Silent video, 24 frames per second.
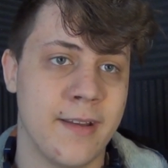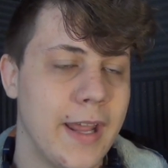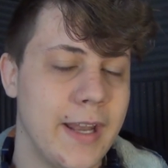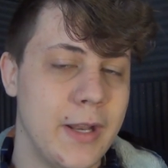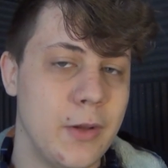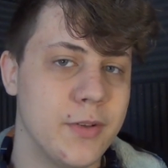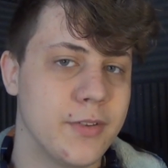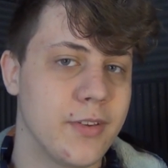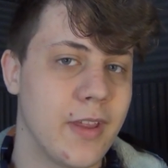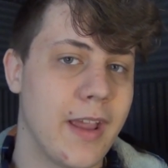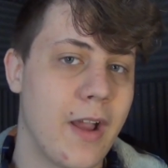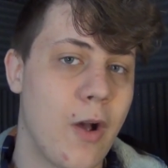And he
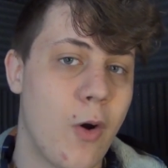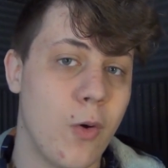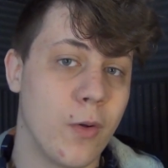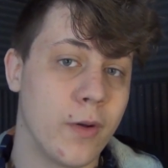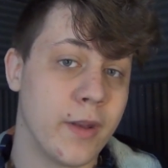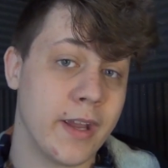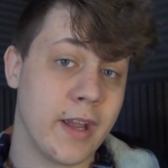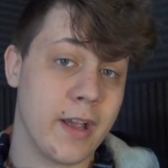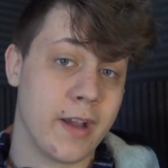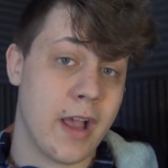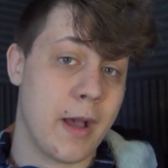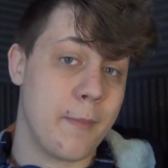was like
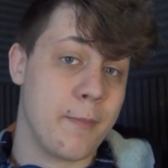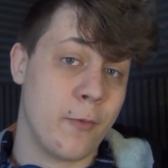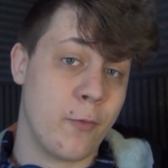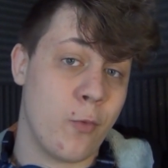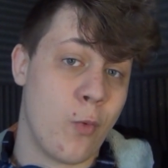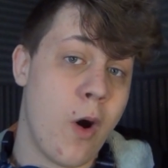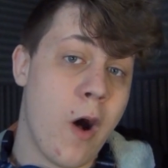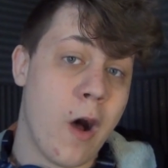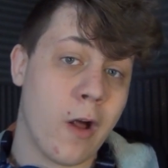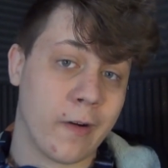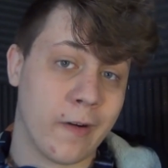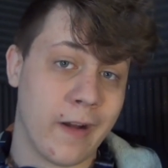holding a cup of
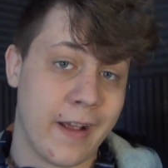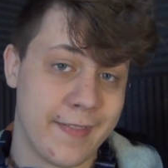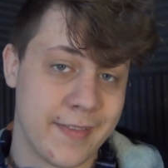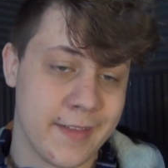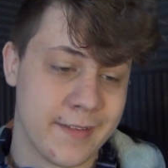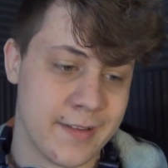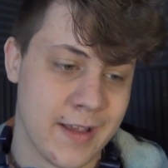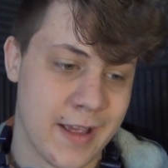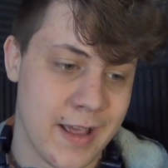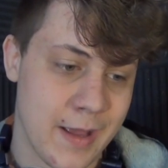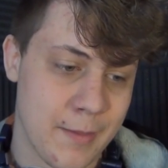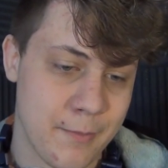water at the
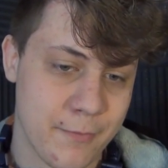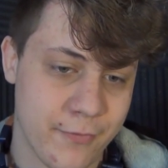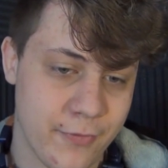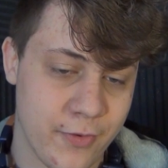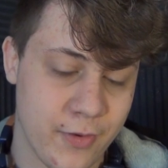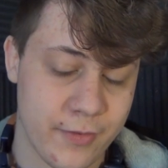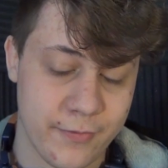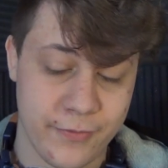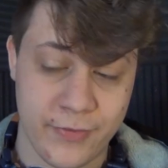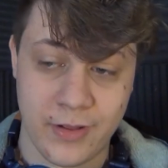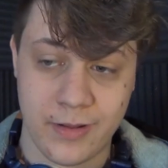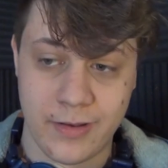time,
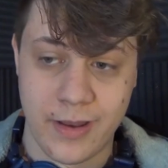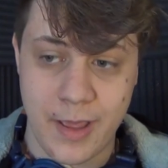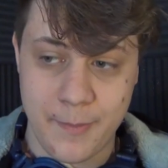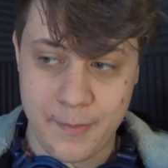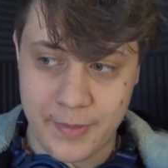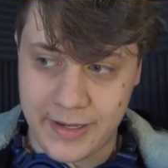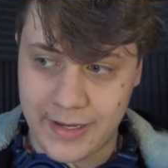filled up,